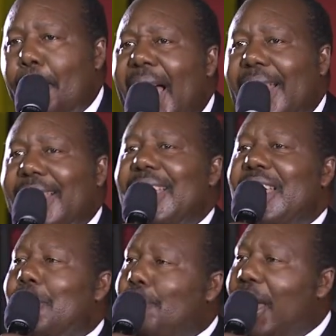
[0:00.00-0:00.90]
back,
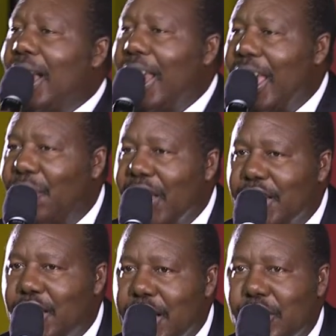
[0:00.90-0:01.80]
believe
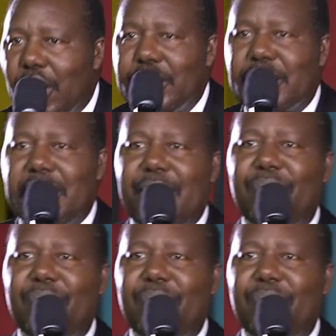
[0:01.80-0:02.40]
in Jesus.